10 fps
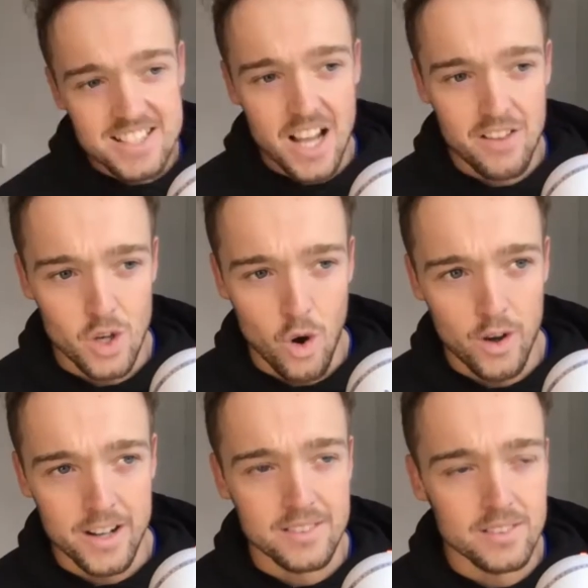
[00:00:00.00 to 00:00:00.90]
to have you
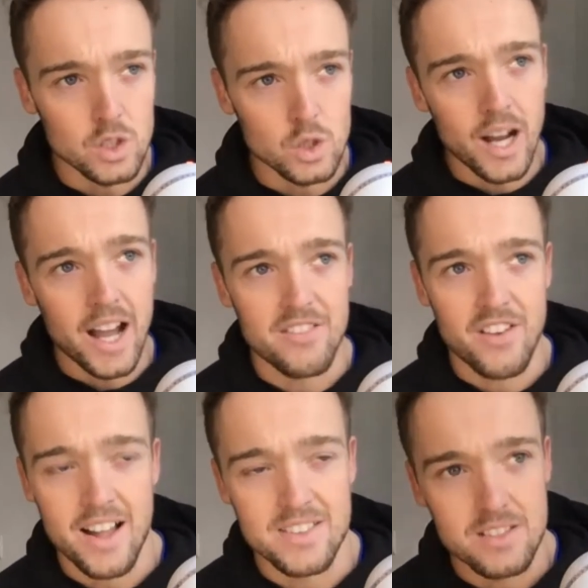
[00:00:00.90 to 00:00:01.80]
on, and you and I have
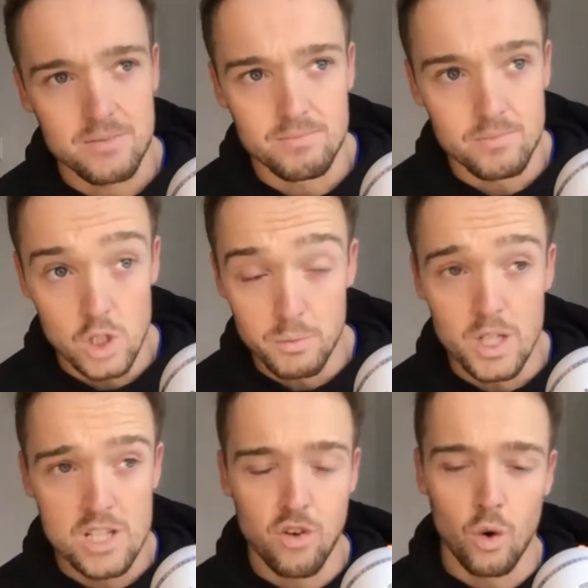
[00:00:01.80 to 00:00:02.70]
had
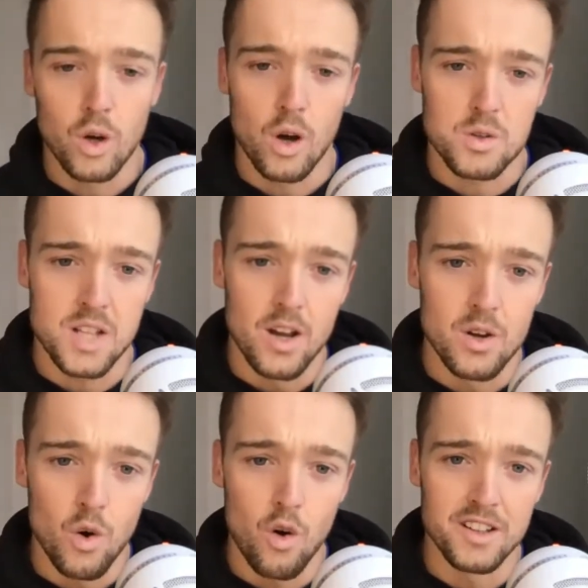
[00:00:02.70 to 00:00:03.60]
numerous phone calls now
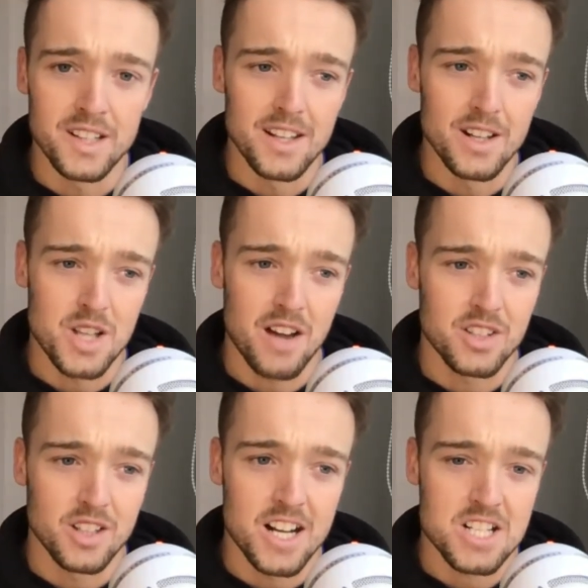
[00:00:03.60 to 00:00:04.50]
over the years
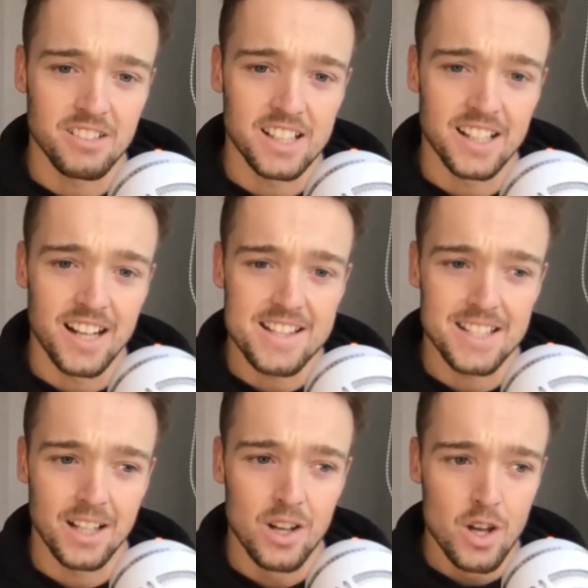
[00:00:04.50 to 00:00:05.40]
after initially
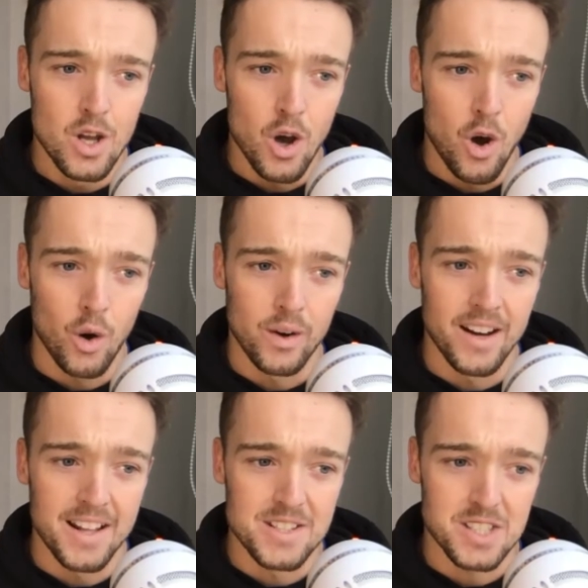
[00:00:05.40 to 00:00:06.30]
connecting on
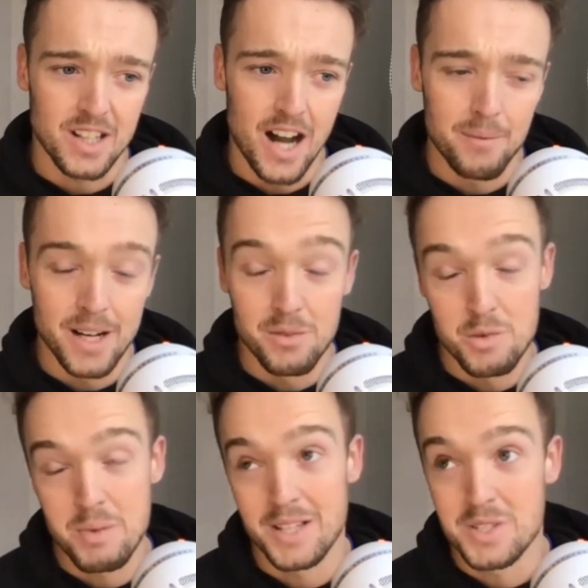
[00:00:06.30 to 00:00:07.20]
Instagram, and it
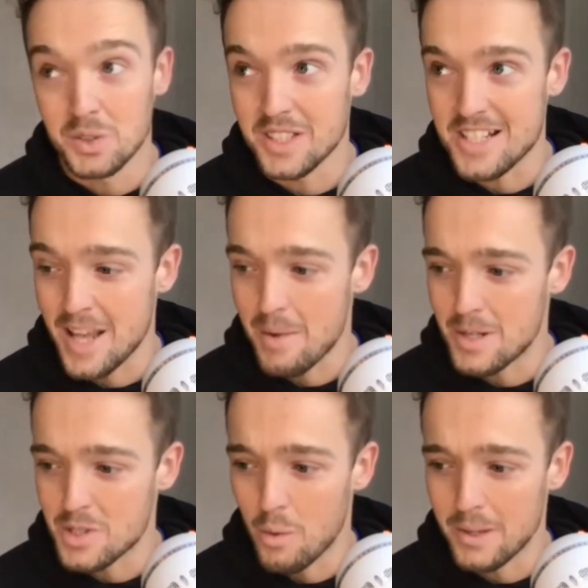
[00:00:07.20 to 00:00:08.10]
would be a totally separate
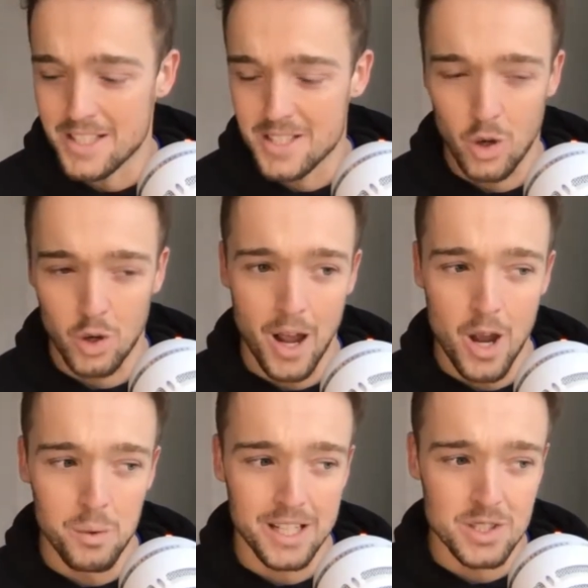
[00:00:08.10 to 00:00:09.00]
topic to talk about how
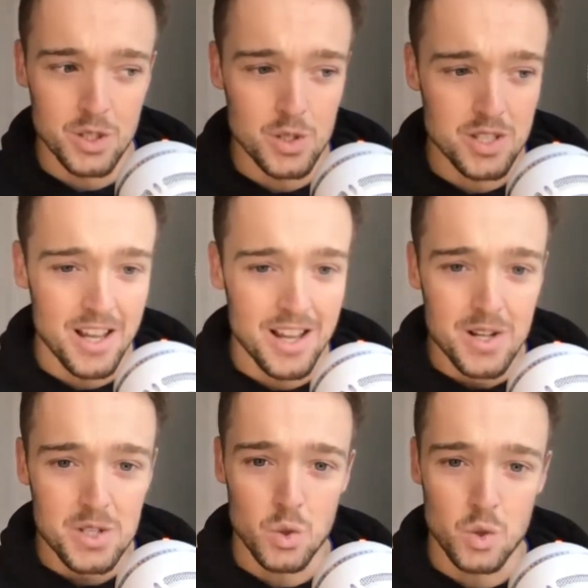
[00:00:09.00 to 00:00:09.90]
we can use
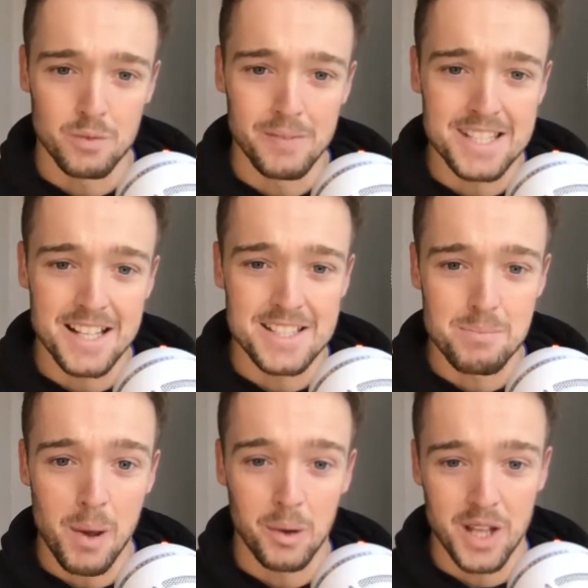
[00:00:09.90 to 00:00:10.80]
social media to
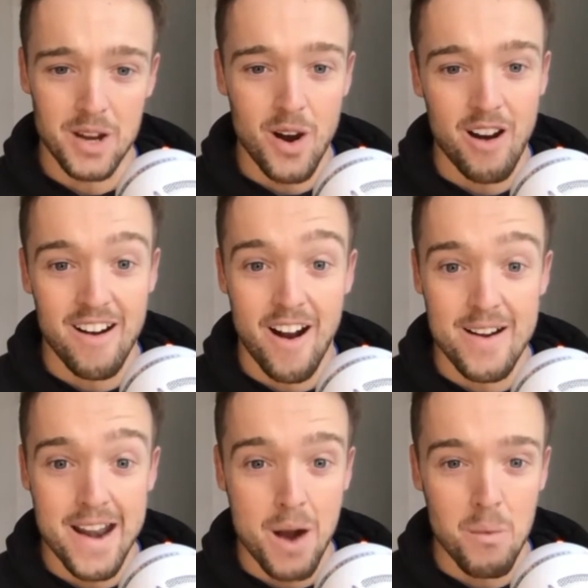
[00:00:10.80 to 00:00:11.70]
build out our
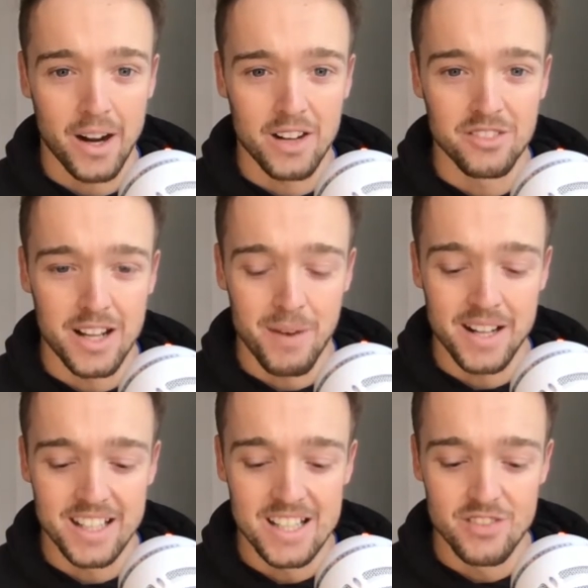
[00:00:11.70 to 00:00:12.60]
network of
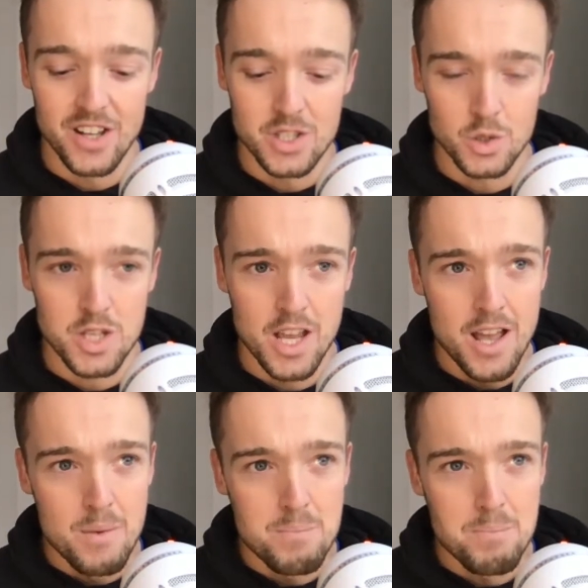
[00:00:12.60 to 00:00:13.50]
like-minded individuals.
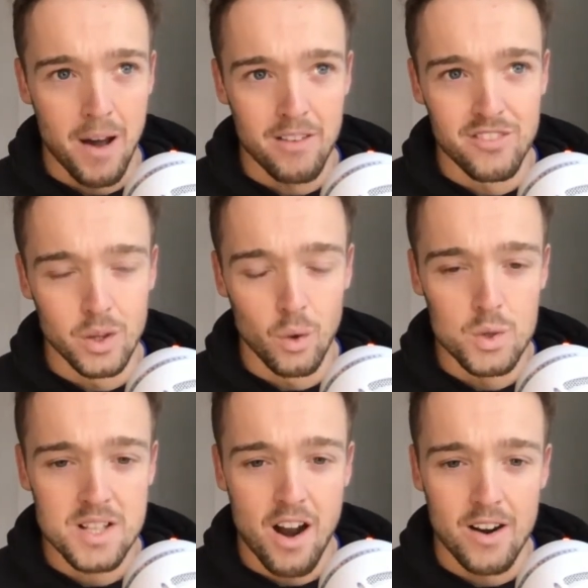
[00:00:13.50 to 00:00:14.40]
But for those
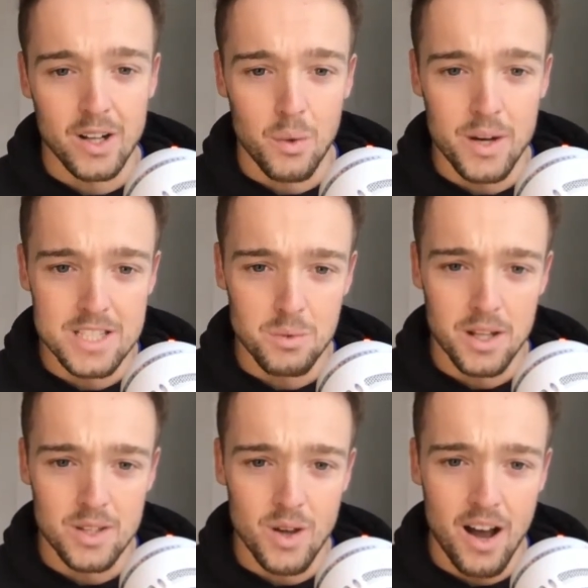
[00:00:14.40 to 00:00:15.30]
that aren't acquainted
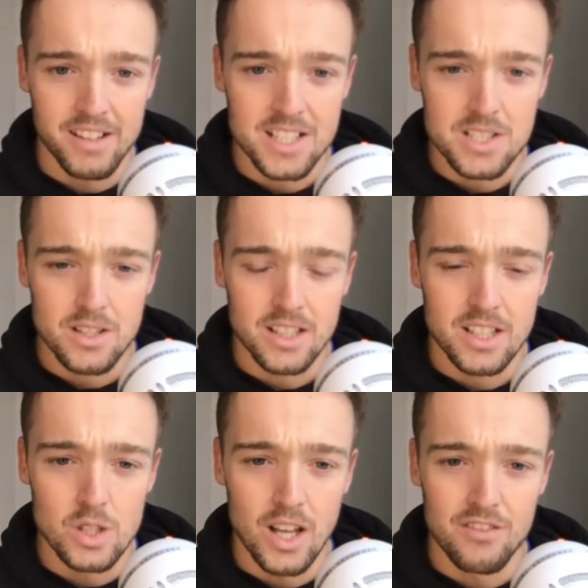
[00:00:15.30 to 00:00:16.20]
with you, Alex, can
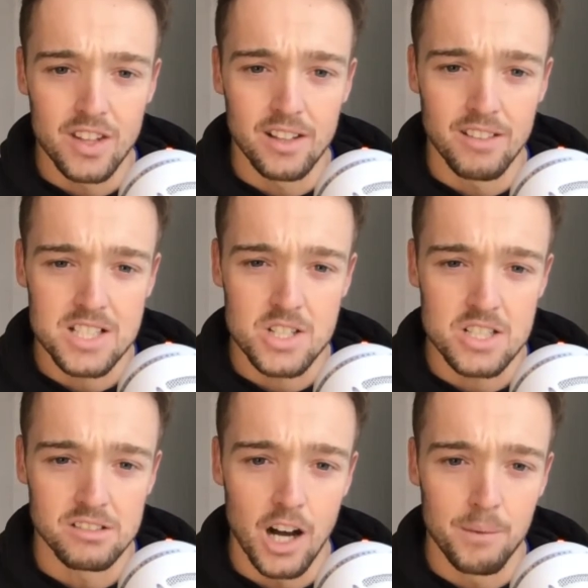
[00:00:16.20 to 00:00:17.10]
you give the listeners a
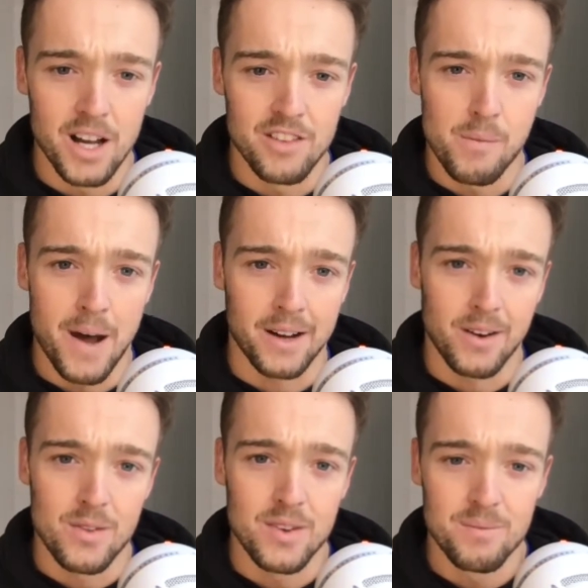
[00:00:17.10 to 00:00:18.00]
little bit of a
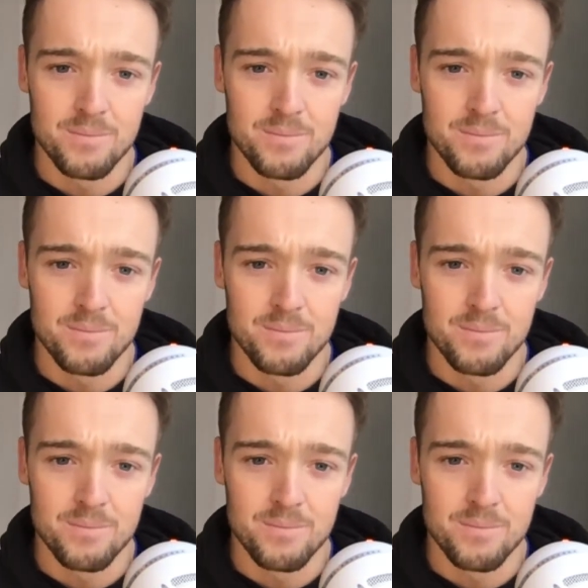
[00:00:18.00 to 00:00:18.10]
background?